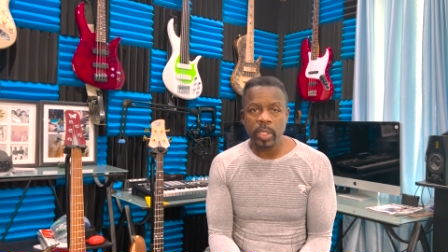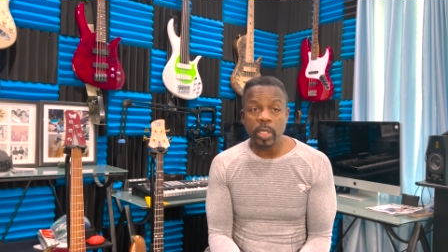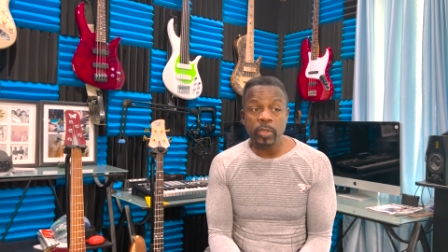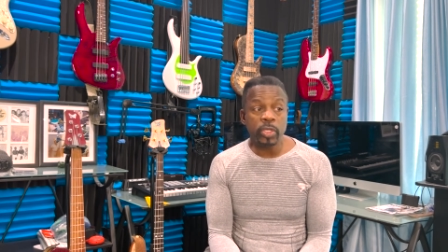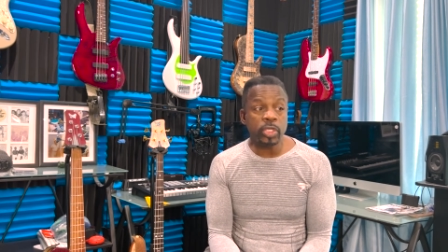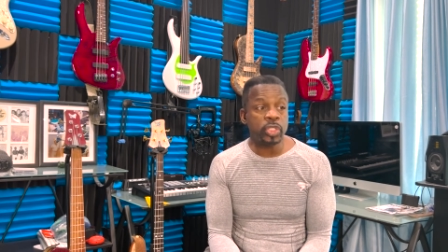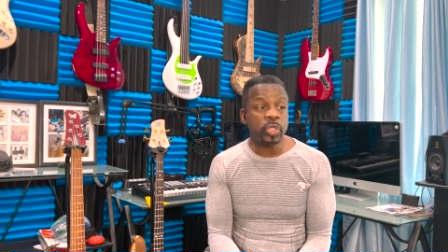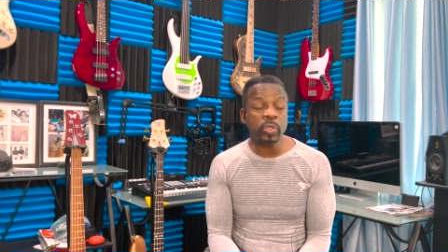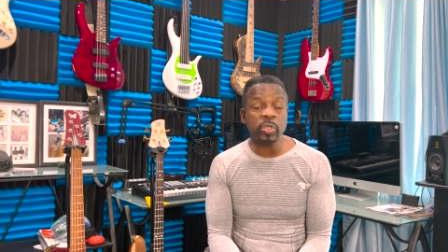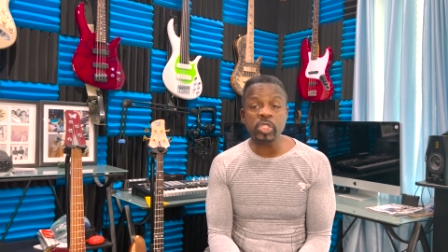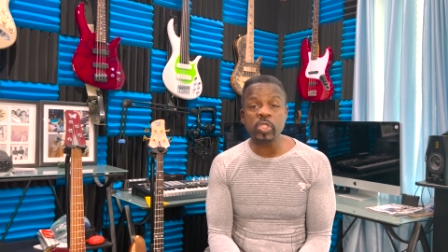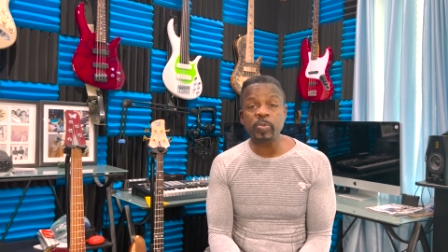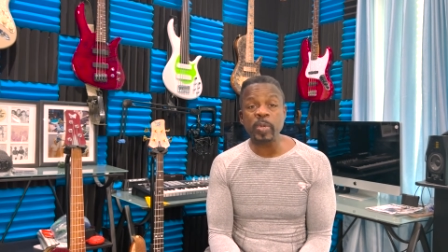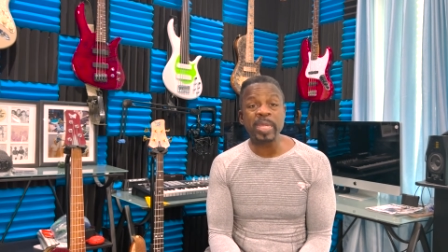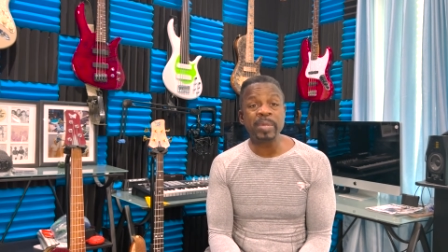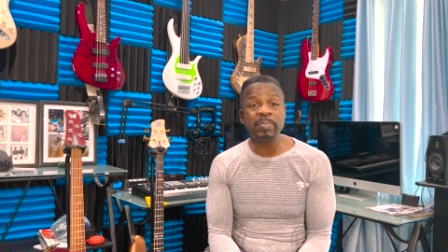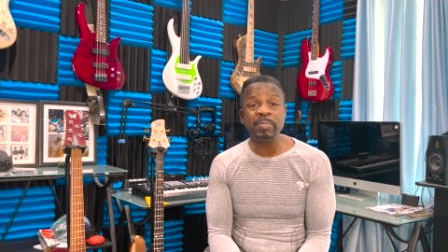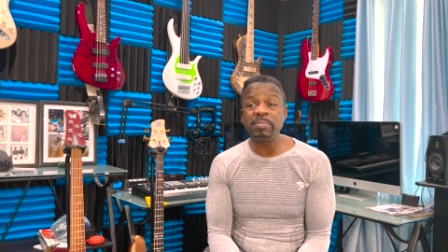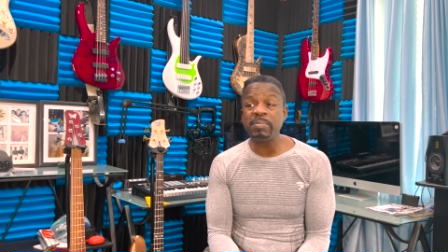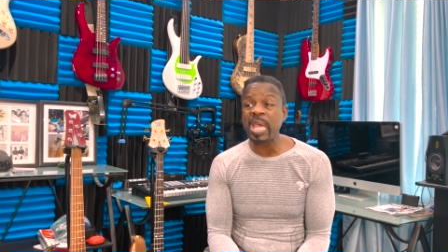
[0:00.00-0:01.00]
that you can
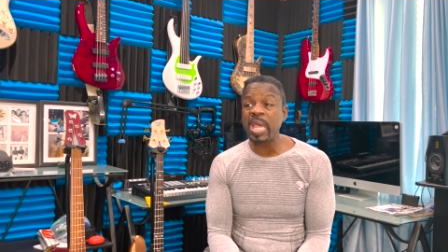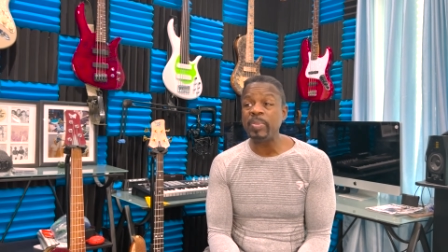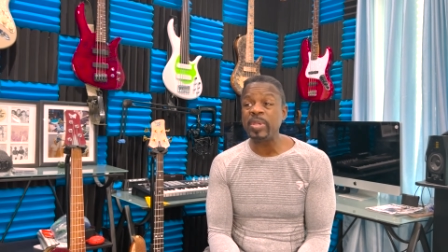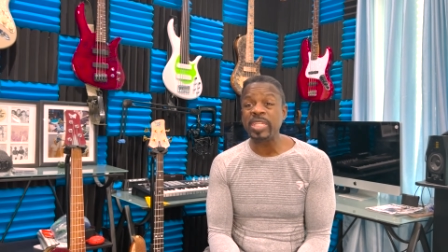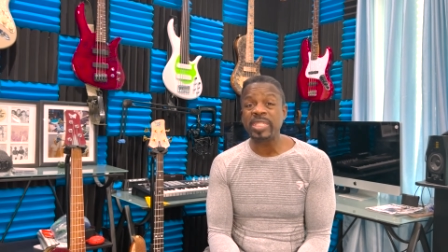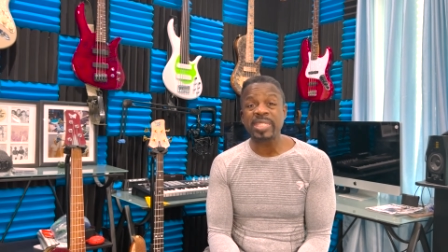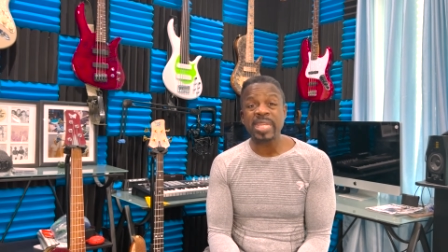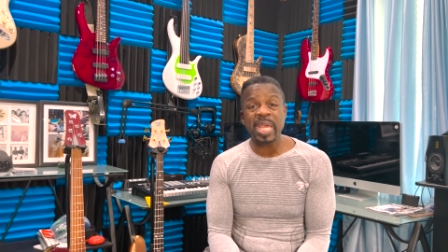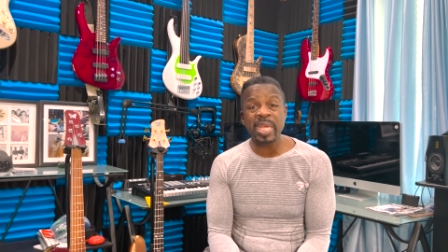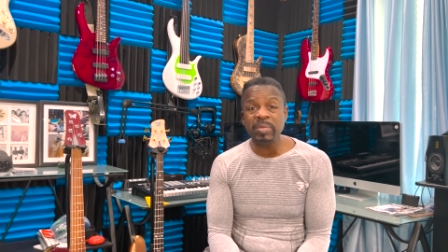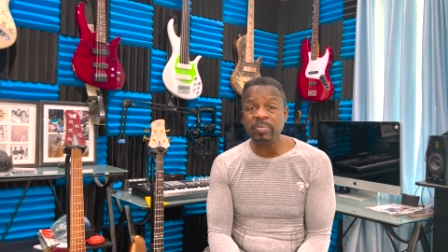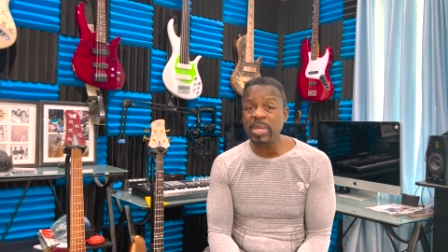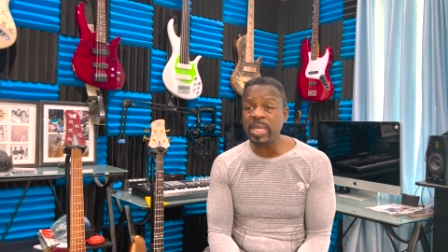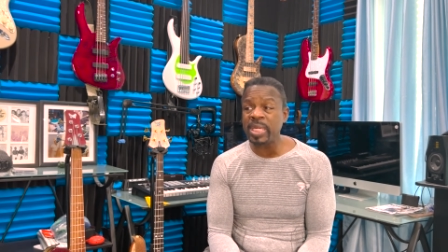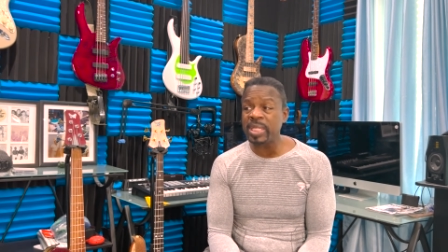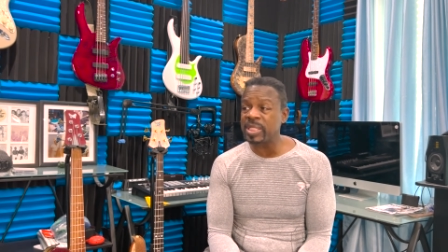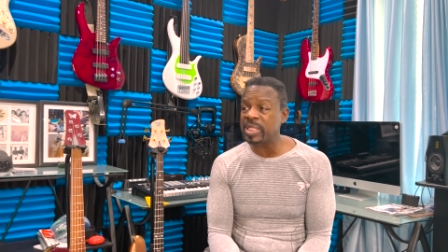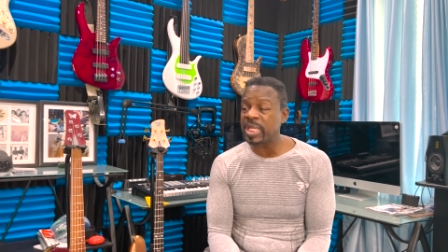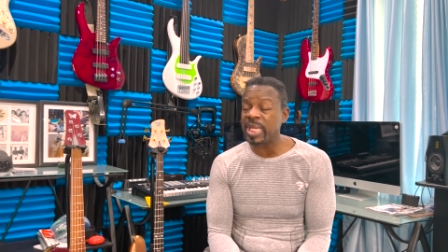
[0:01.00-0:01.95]
spend maybe 10 minutes.